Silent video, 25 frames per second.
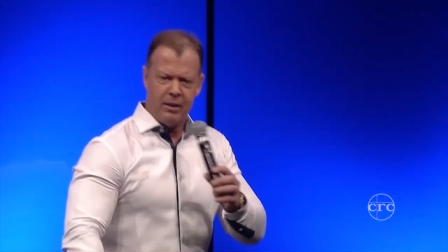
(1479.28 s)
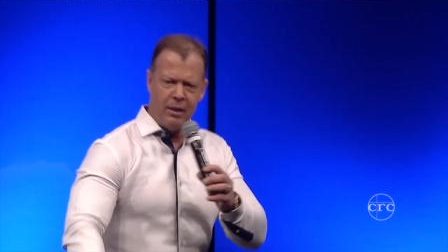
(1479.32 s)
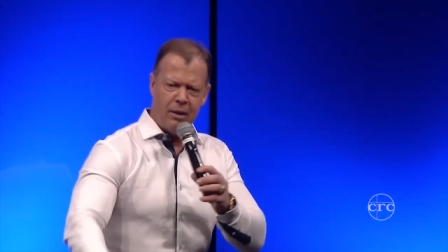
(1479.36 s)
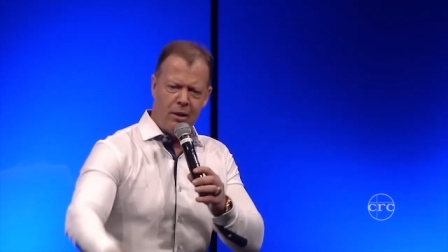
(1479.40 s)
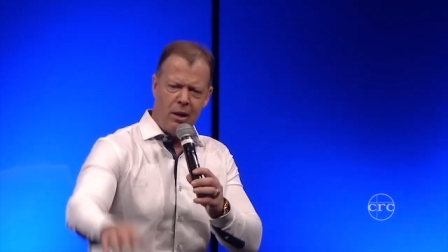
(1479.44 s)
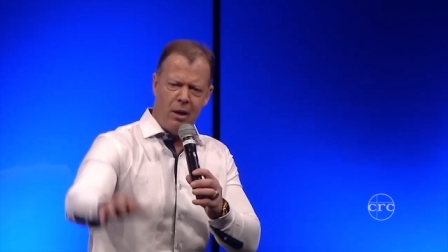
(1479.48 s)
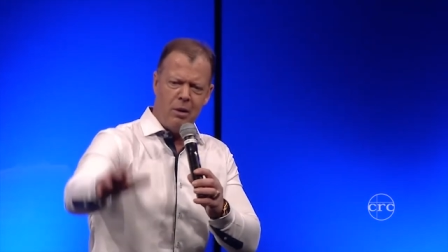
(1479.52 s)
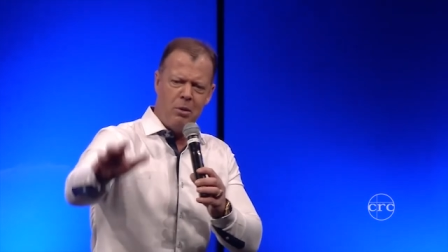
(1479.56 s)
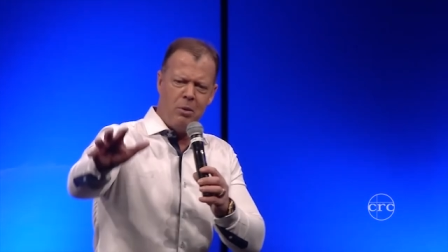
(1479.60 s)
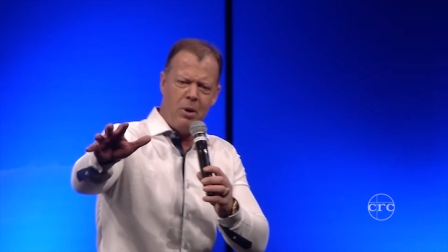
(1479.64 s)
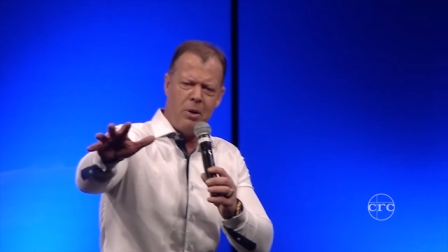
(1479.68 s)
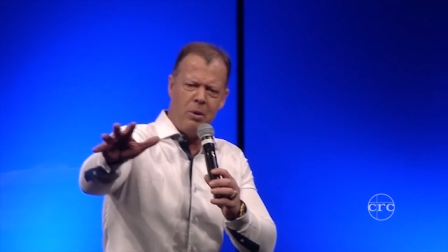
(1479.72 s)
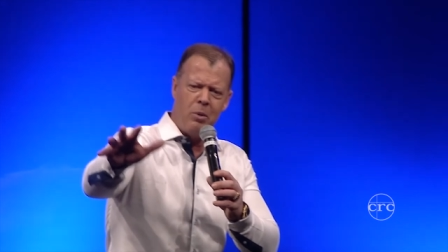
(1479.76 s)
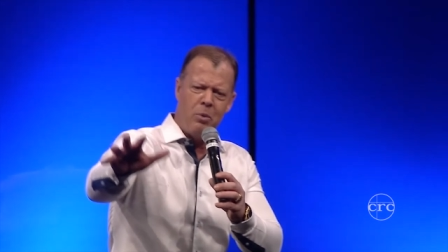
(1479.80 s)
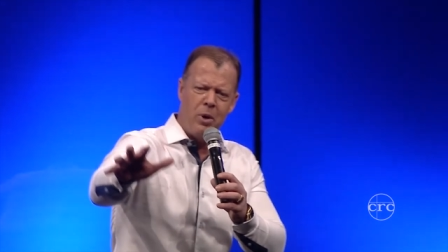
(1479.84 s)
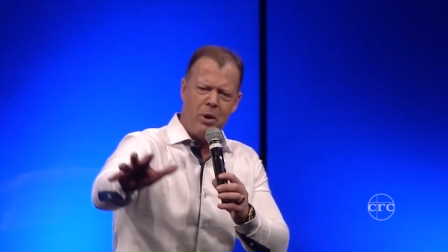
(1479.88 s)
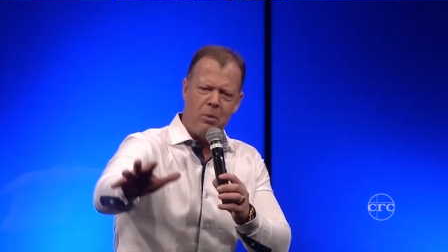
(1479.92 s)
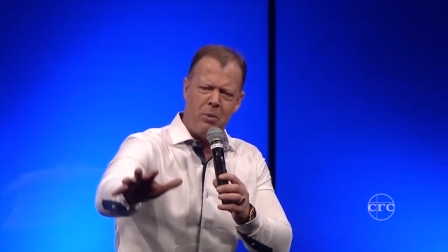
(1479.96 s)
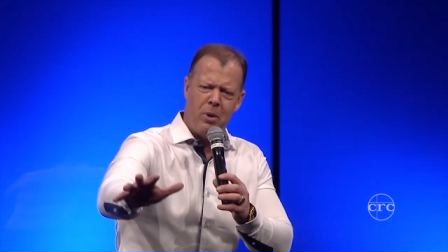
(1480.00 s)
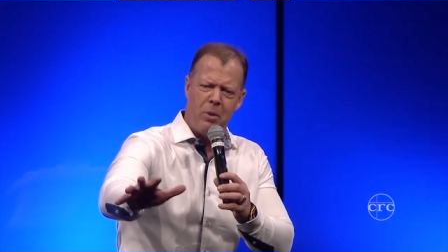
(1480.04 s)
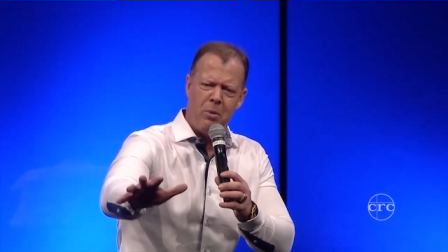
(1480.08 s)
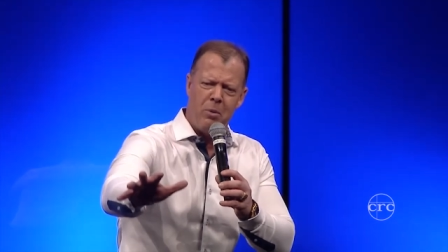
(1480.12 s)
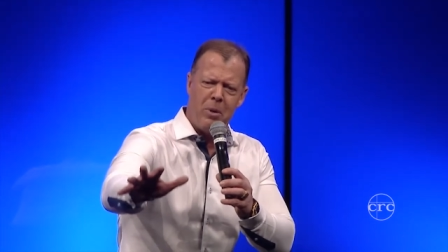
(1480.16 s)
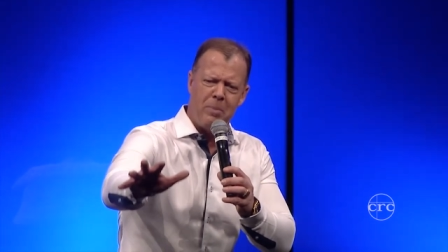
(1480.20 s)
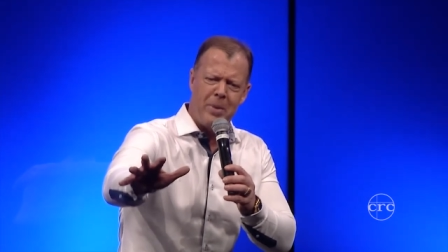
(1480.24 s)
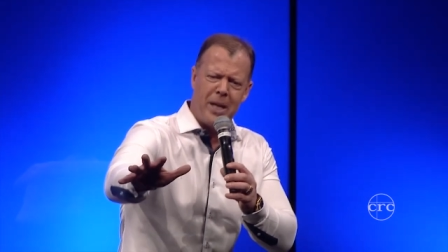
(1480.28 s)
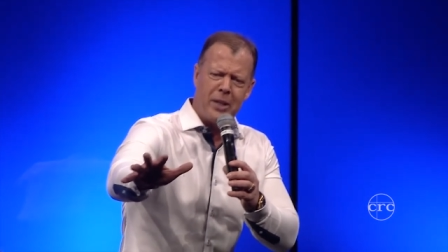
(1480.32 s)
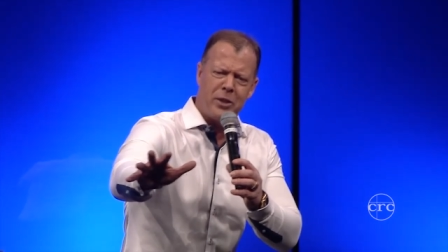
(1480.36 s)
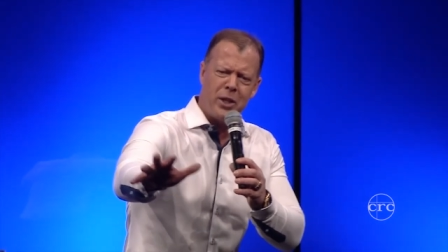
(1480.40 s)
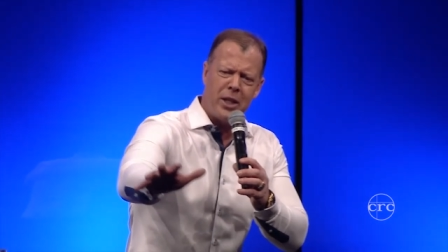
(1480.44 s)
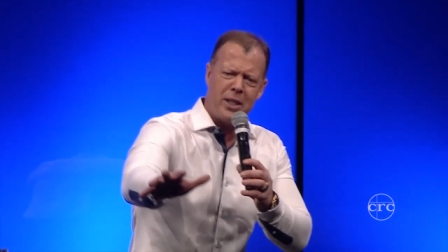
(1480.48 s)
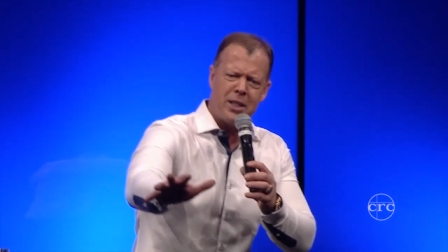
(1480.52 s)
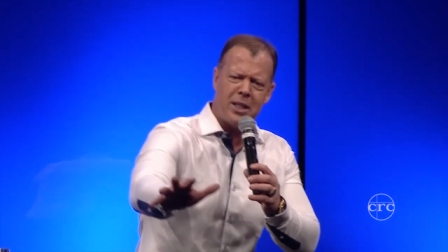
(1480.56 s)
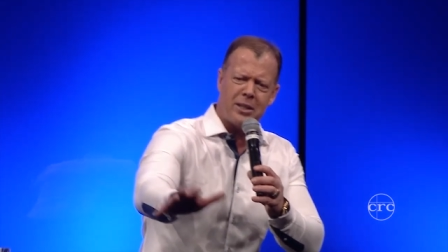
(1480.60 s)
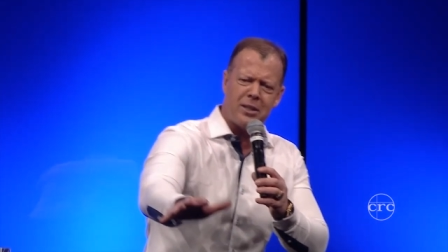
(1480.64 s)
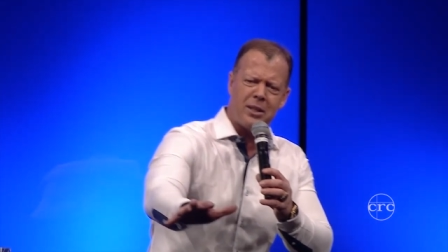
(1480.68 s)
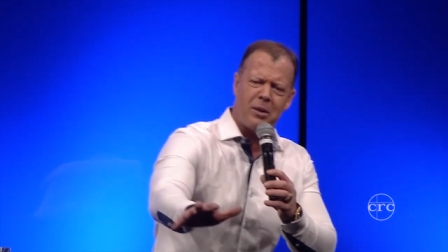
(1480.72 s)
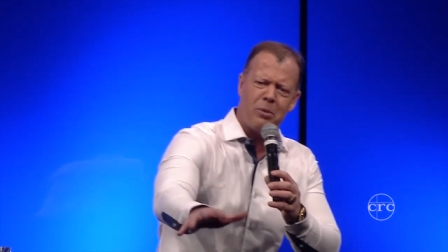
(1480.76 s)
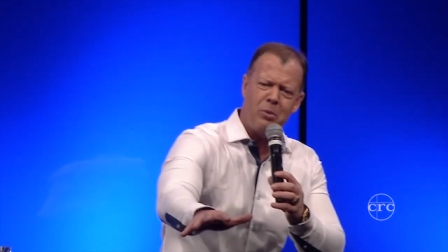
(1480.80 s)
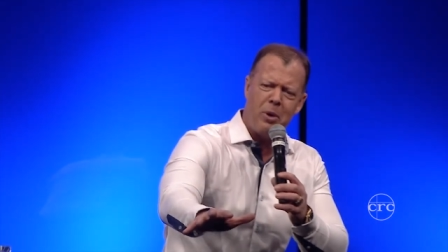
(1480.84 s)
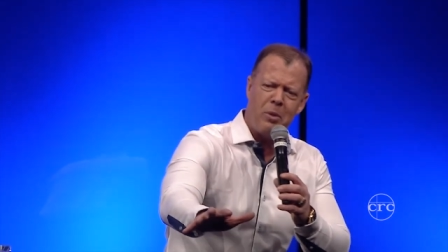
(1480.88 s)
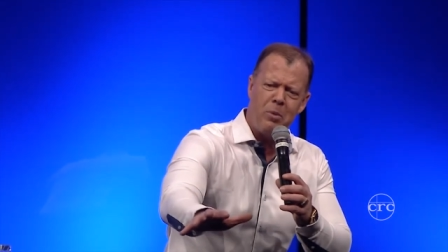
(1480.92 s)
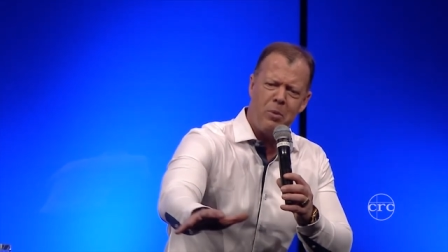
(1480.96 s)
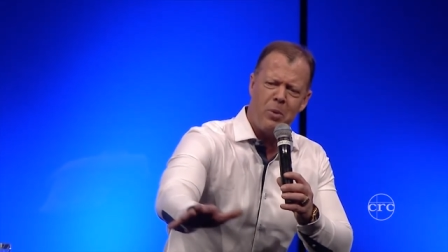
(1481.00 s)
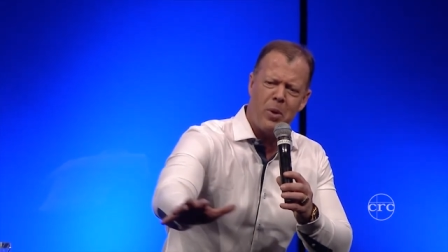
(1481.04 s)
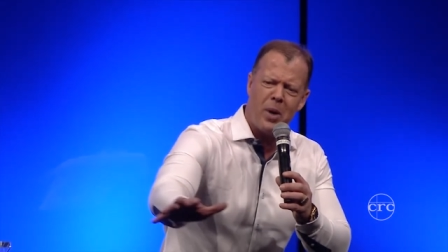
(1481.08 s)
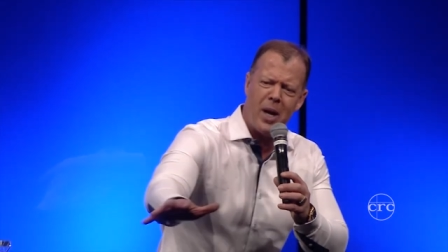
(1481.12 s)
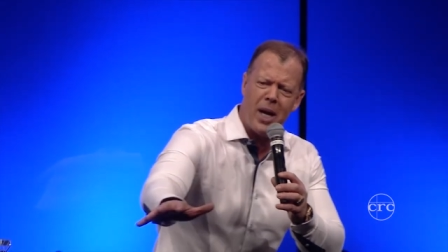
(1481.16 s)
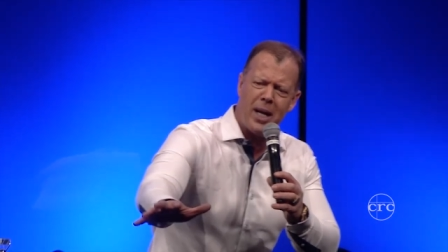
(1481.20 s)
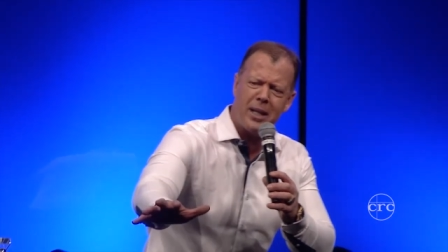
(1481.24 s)
like we, we, we make Jesus, we,
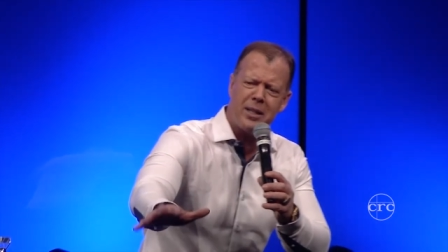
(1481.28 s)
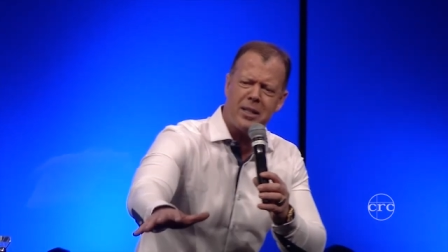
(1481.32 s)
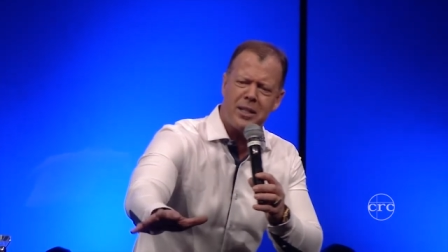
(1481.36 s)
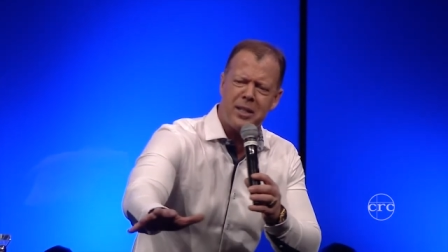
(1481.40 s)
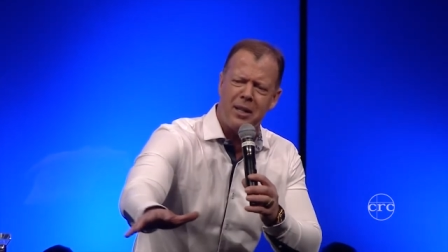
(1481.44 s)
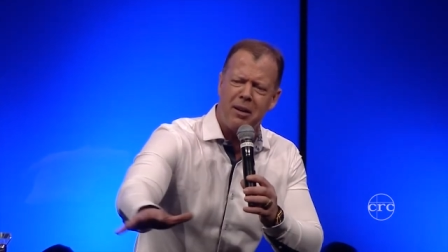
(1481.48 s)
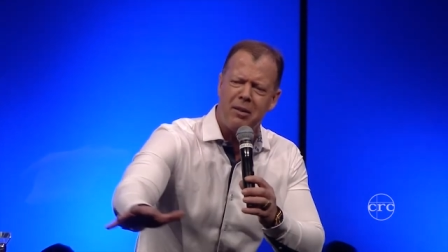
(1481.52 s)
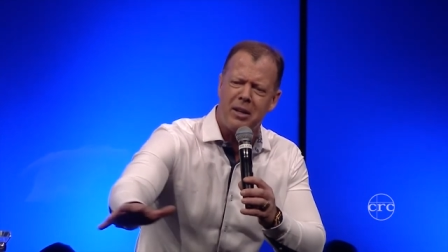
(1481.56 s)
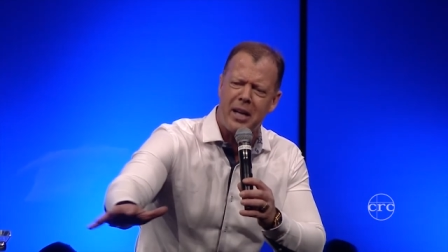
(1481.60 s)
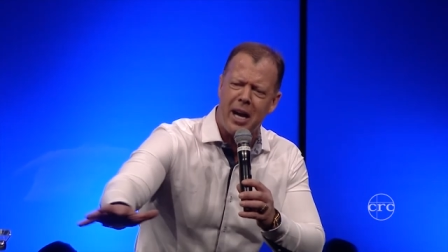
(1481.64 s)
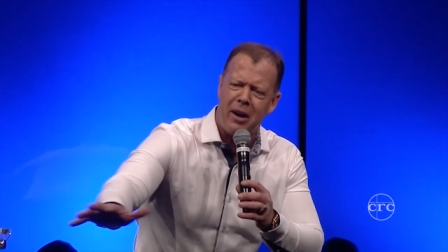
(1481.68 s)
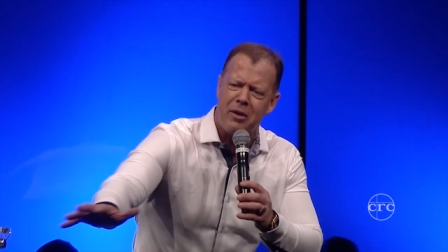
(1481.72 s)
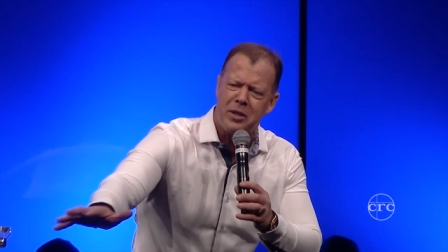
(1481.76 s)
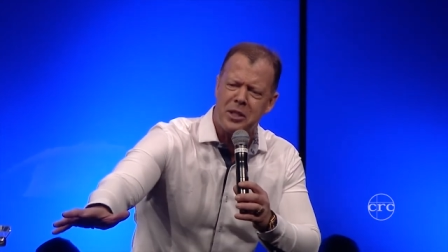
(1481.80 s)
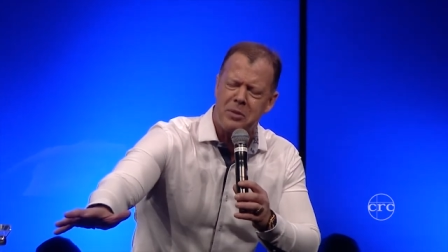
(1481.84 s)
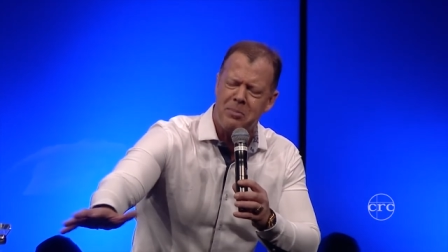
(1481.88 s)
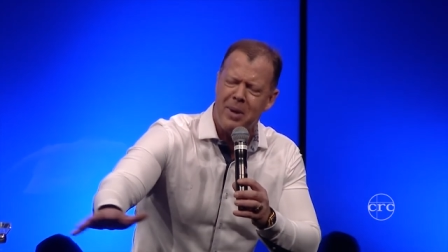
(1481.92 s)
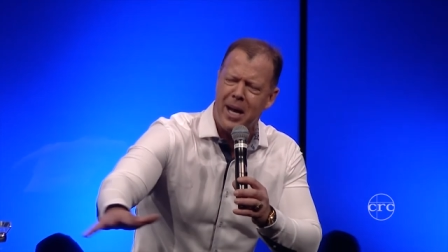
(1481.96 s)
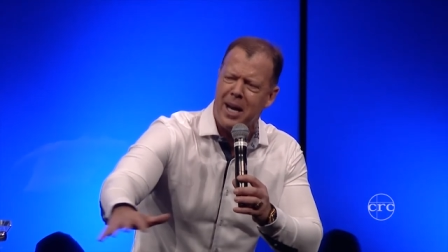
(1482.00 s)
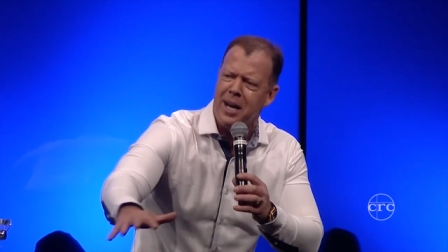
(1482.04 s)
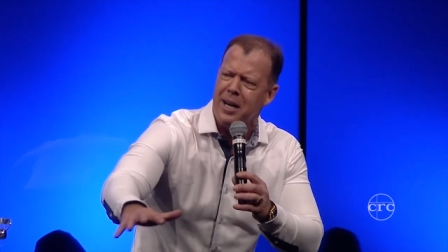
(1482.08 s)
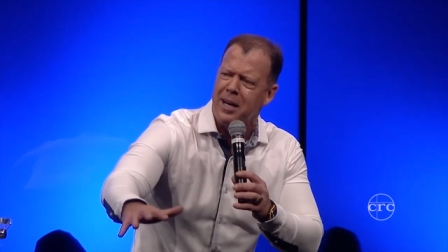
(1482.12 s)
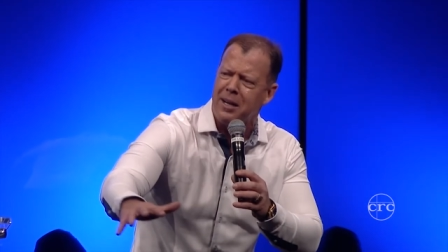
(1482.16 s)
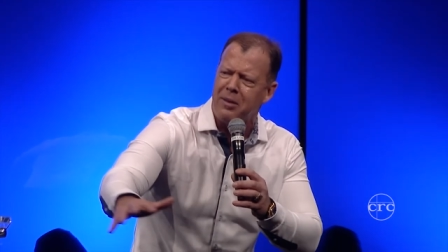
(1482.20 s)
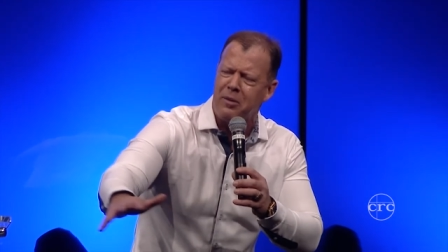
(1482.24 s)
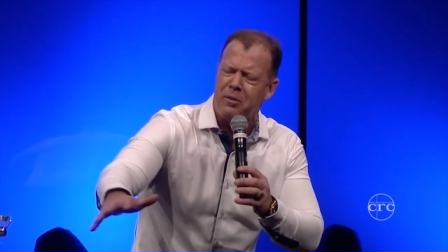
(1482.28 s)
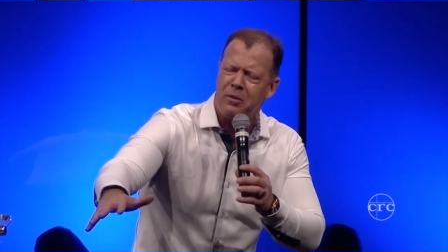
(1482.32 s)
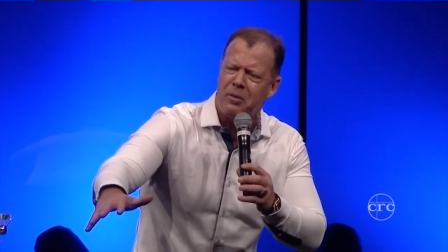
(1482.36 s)
we like this little charismatic,